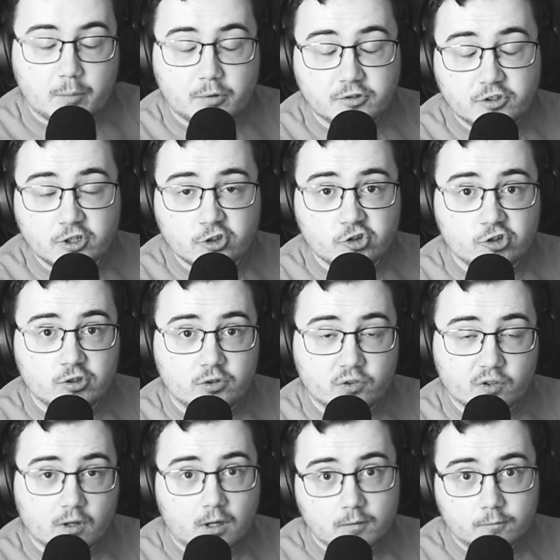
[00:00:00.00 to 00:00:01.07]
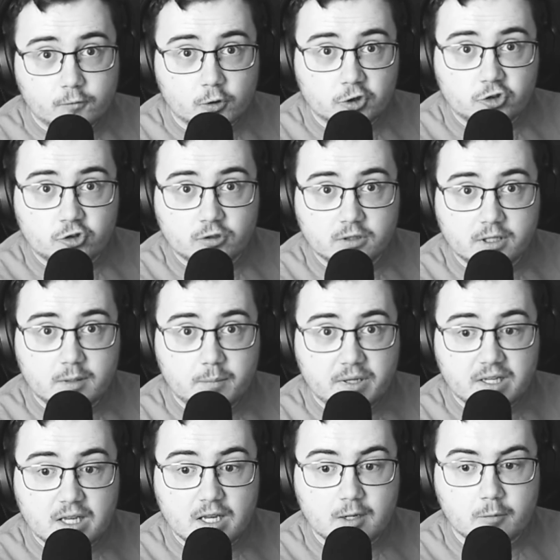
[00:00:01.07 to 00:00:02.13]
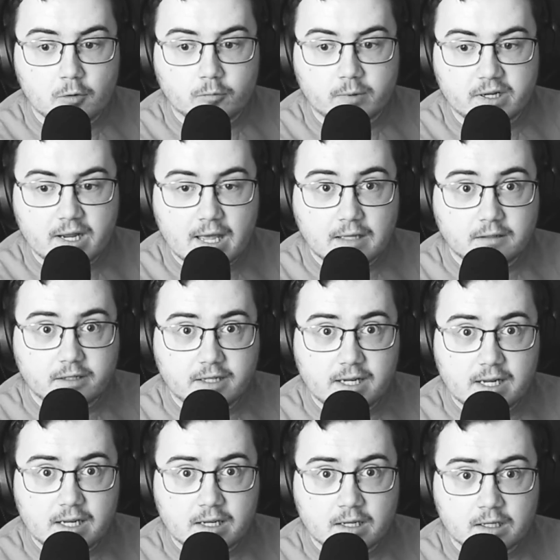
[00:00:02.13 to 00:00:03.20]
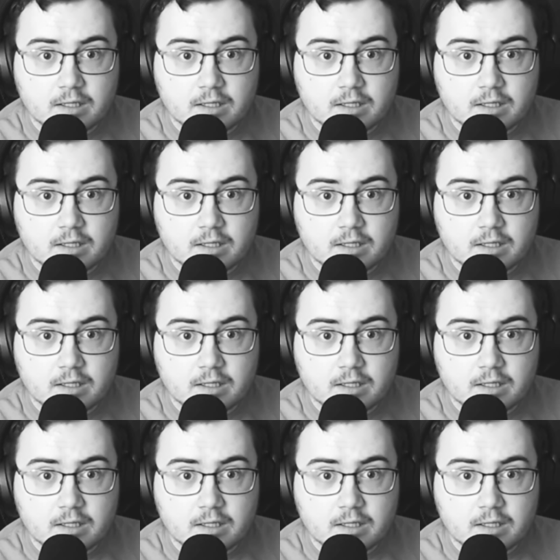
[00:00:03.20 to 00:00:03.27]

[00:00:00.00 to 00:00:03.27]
predictions, unfortunately, became a reality.